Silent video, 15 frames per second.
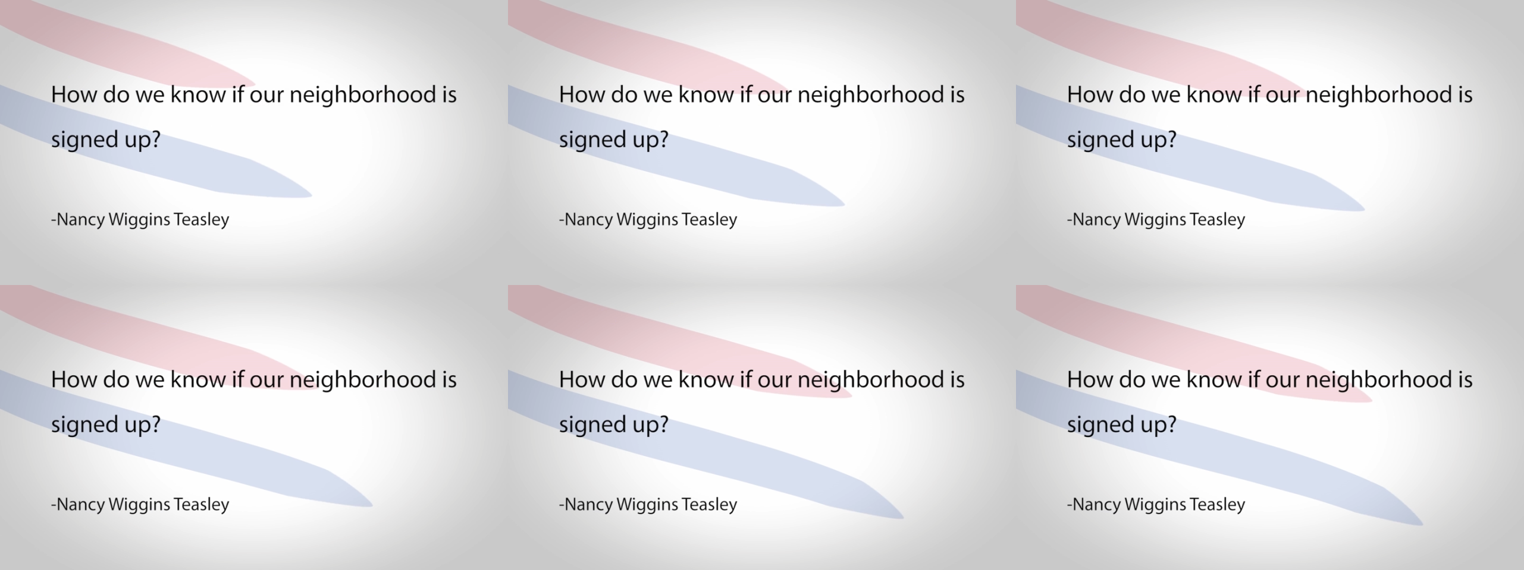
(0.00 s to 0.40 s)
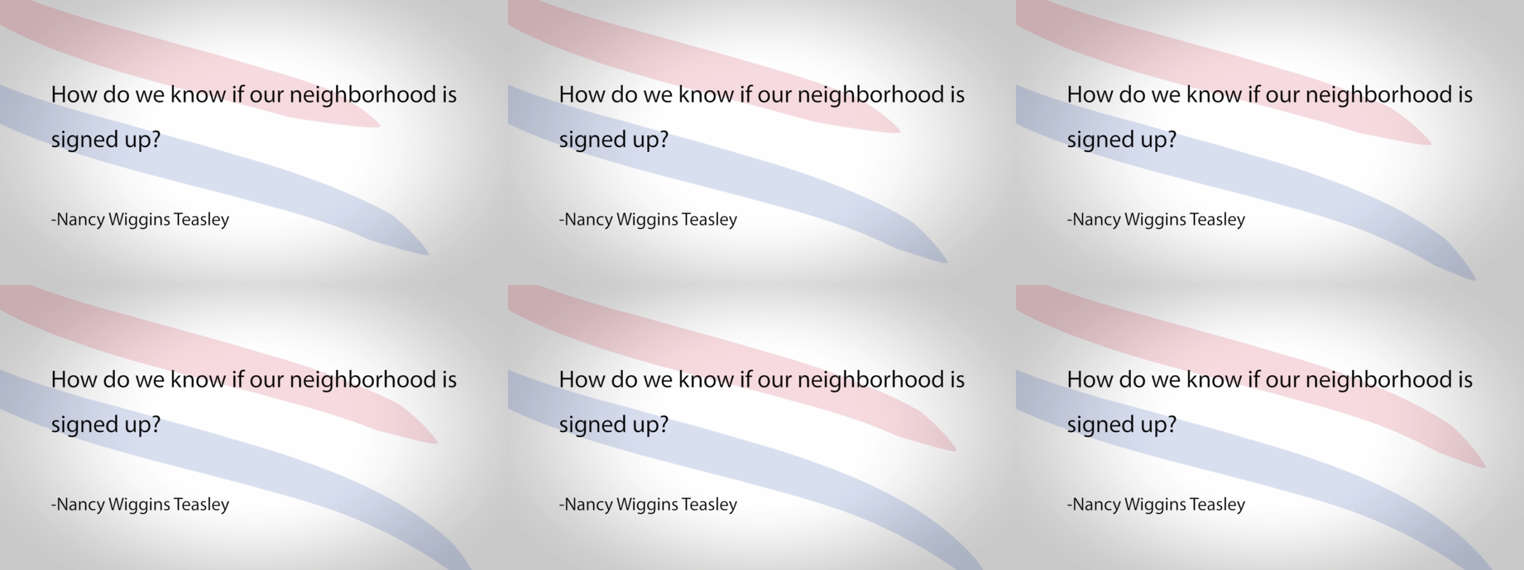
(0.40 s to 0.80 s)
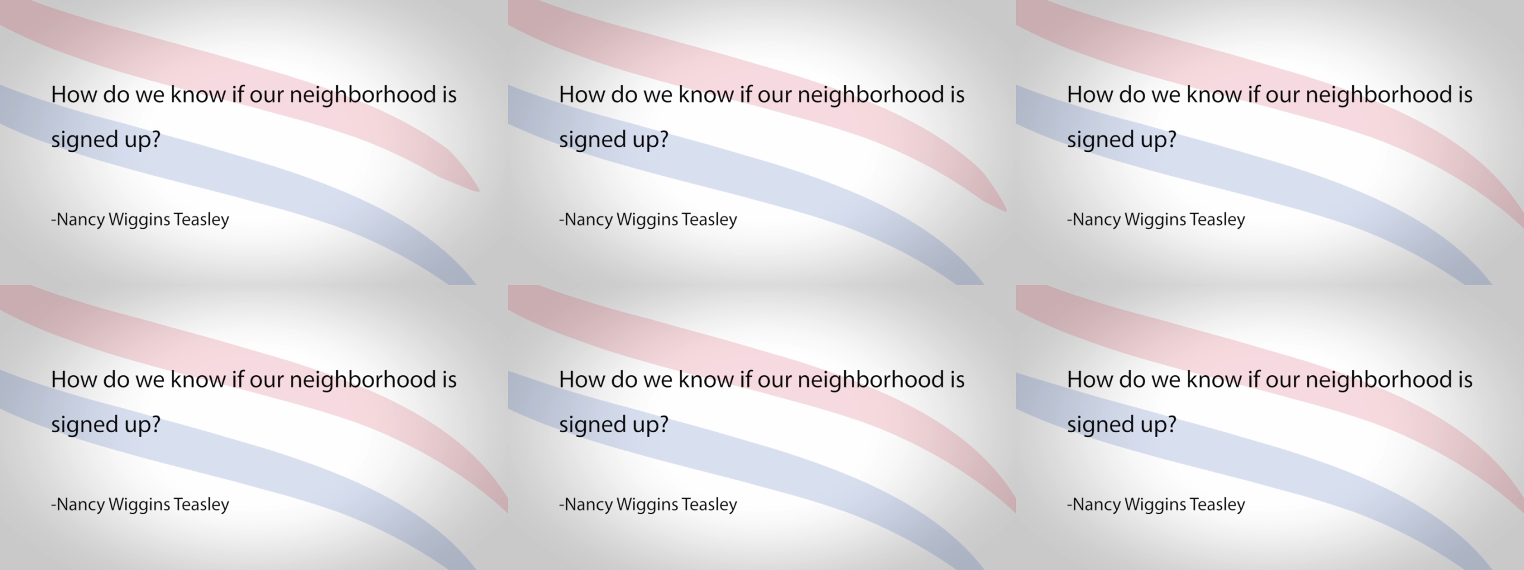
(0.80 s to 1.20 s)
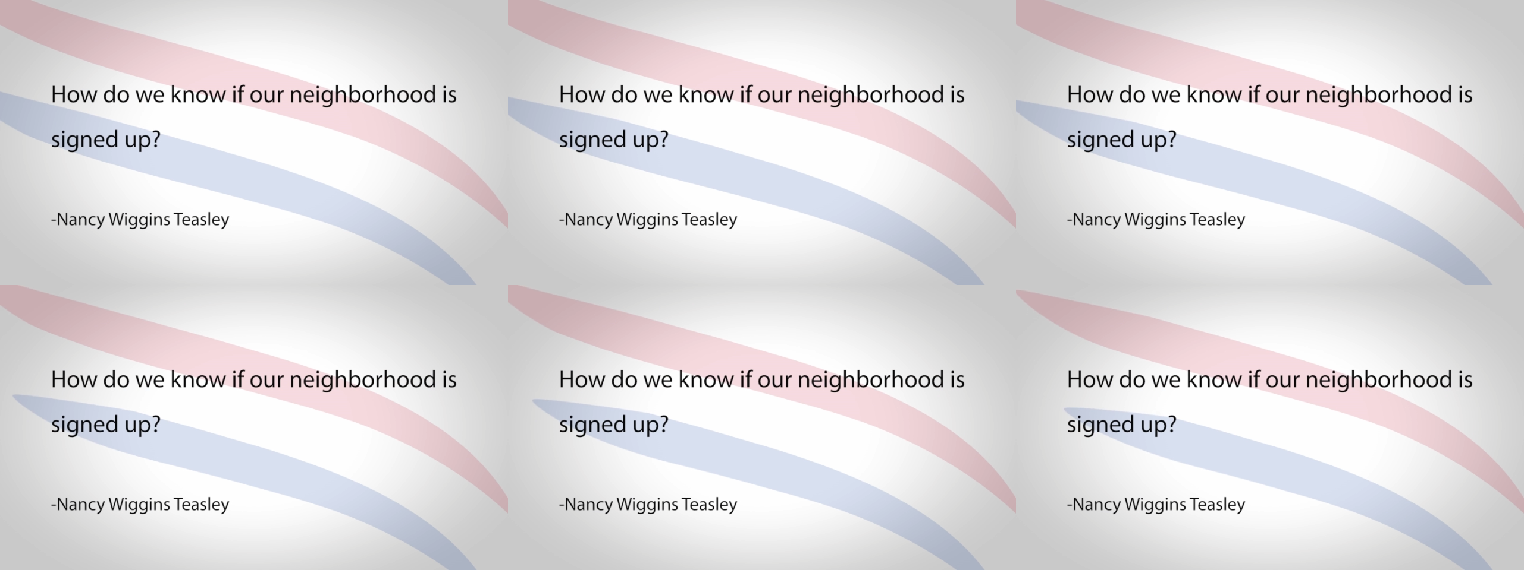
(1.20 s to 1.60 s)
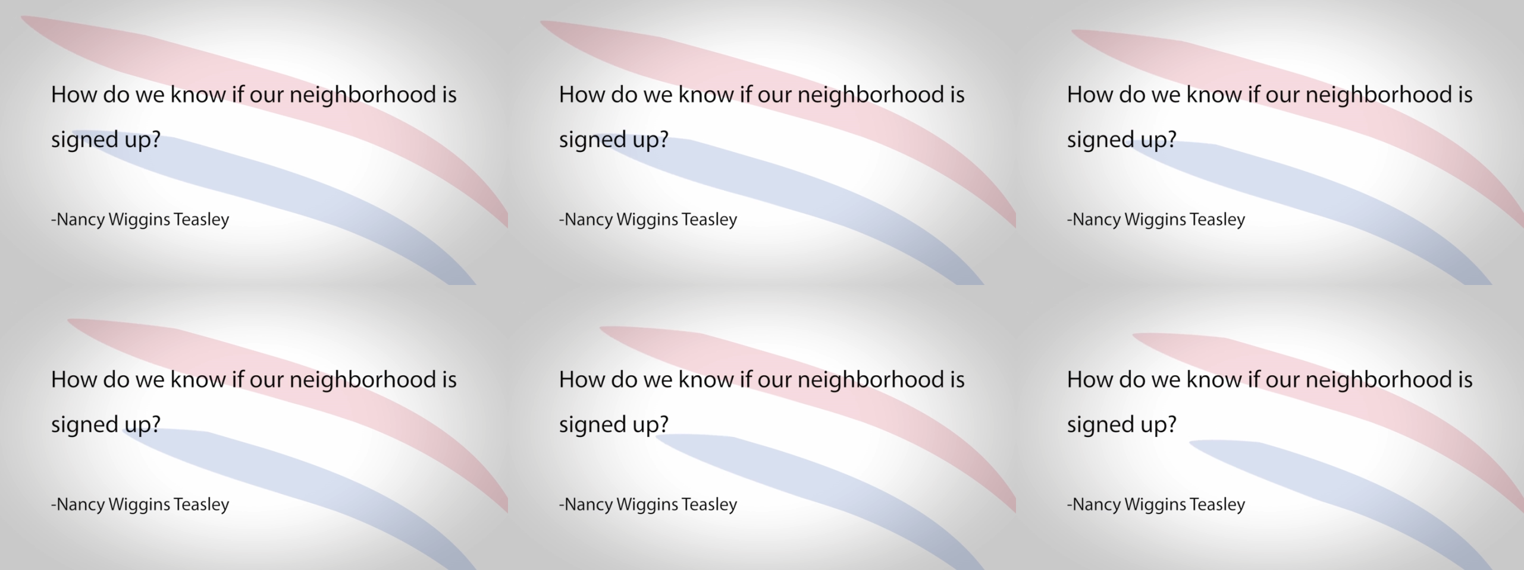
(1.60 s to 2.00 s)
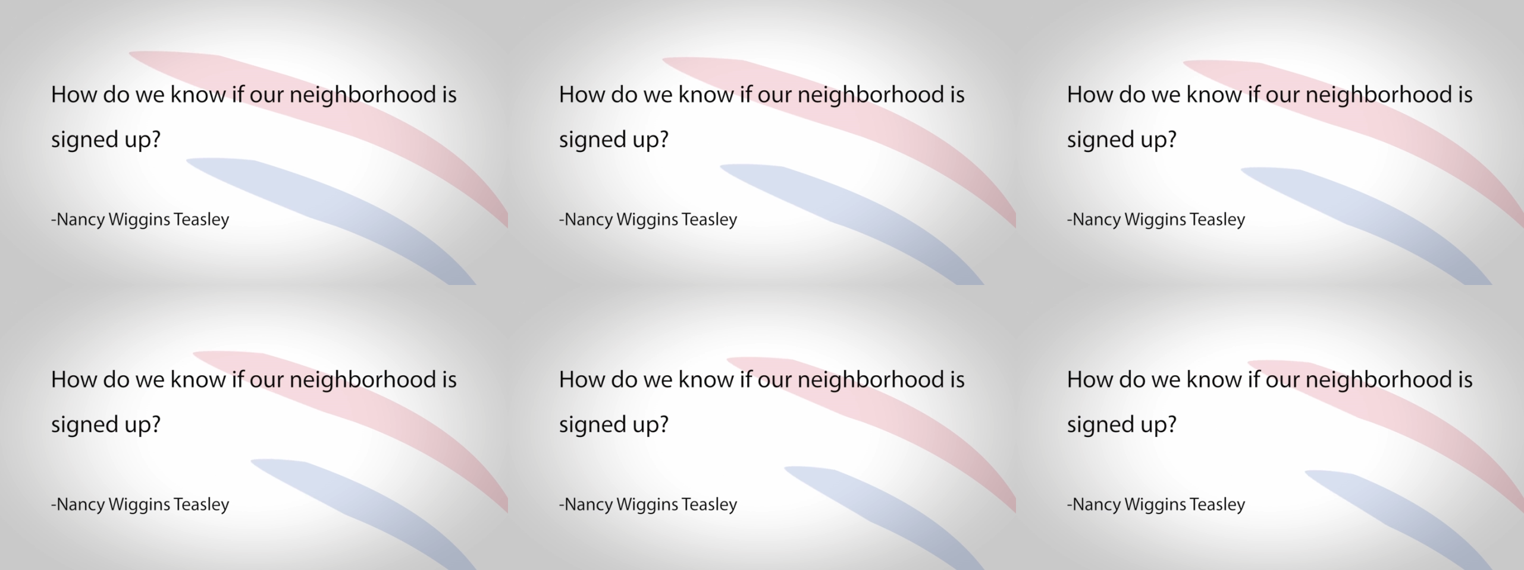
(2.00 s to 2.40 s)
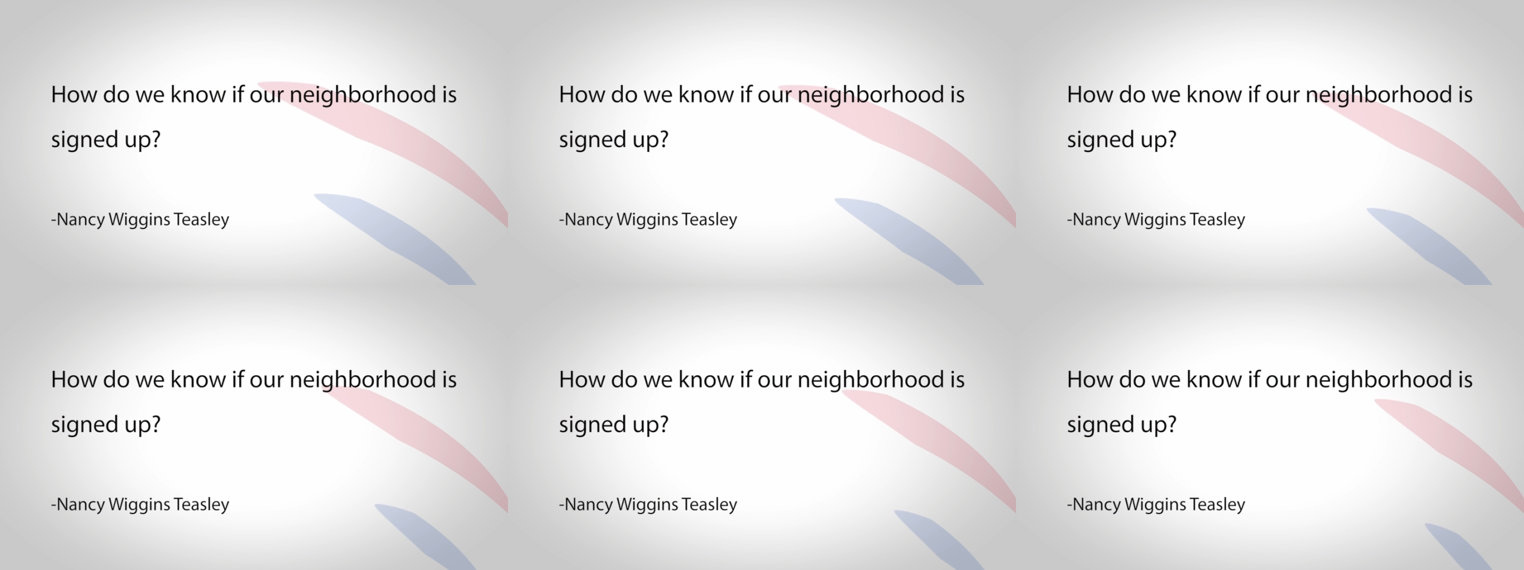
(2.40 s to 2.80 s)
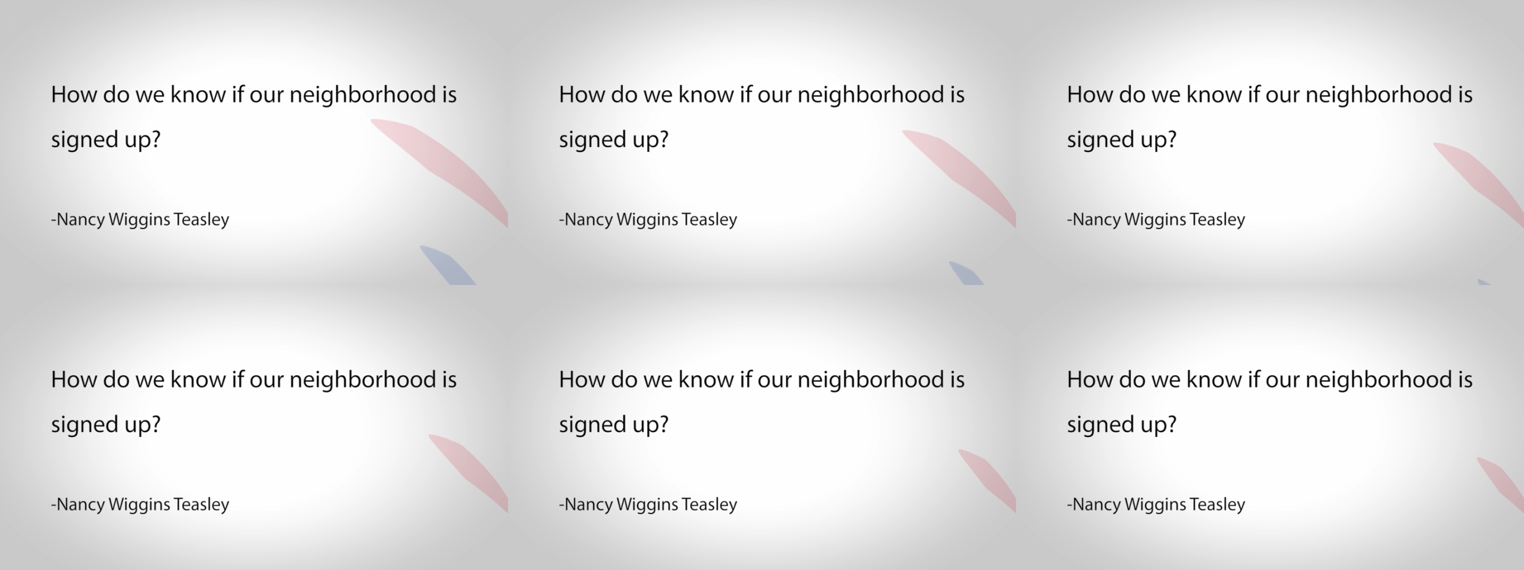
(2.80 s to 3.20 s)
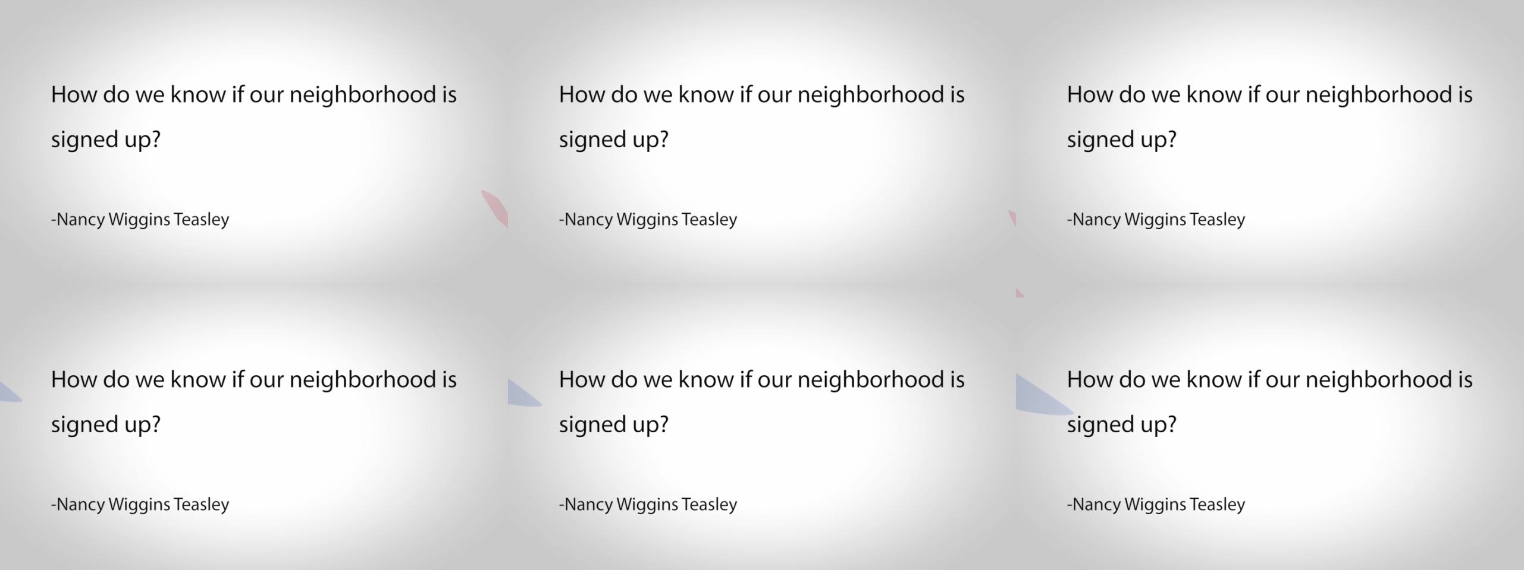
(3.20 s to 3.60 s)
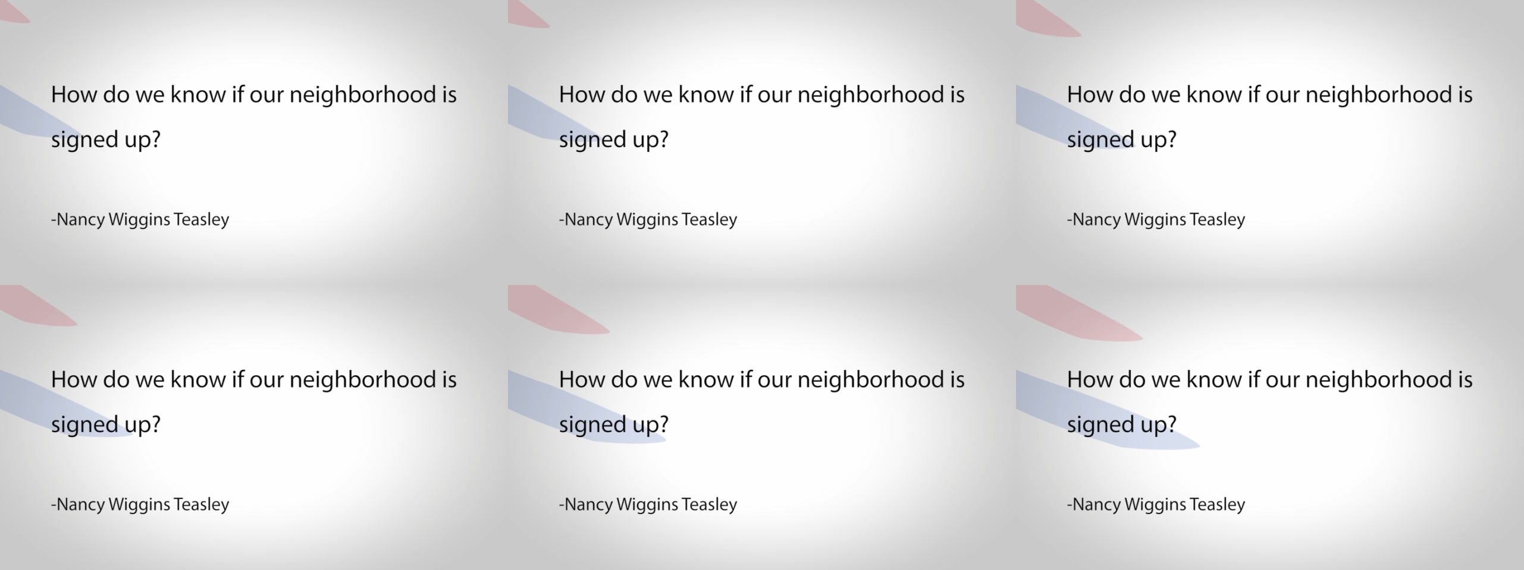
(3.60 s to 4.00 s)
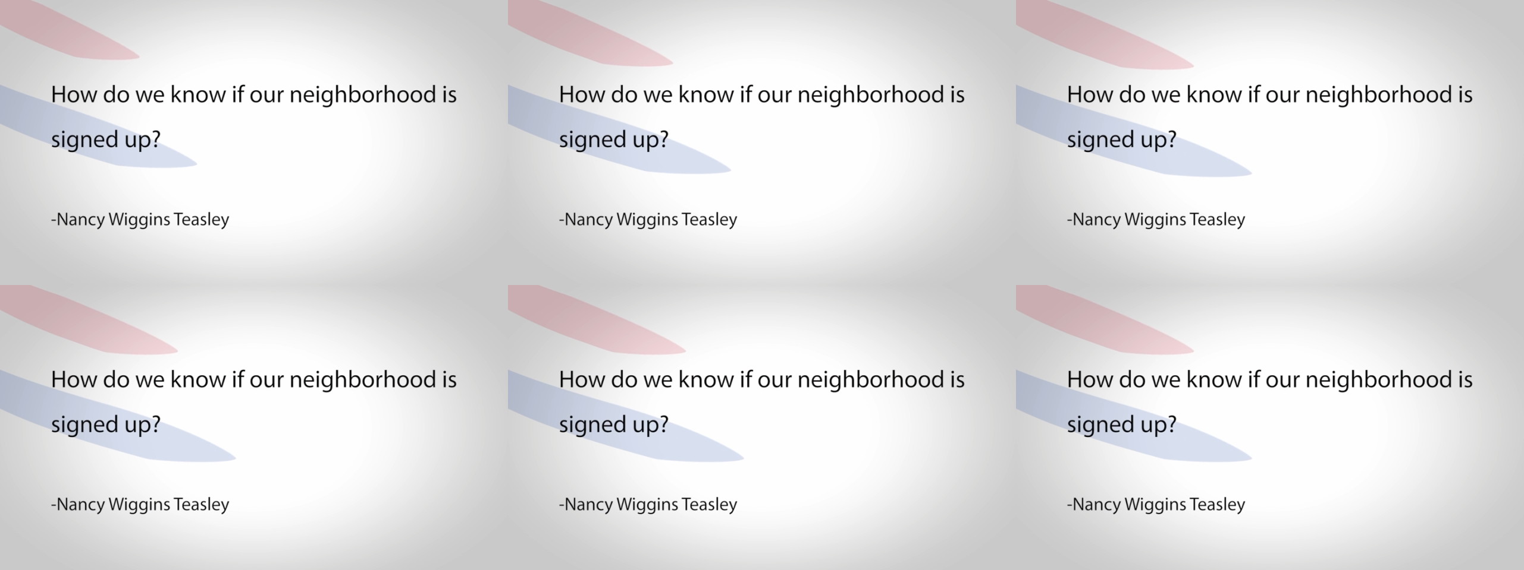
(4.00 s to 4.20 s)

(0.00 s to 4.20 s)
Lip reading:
[unreadable: no face in view]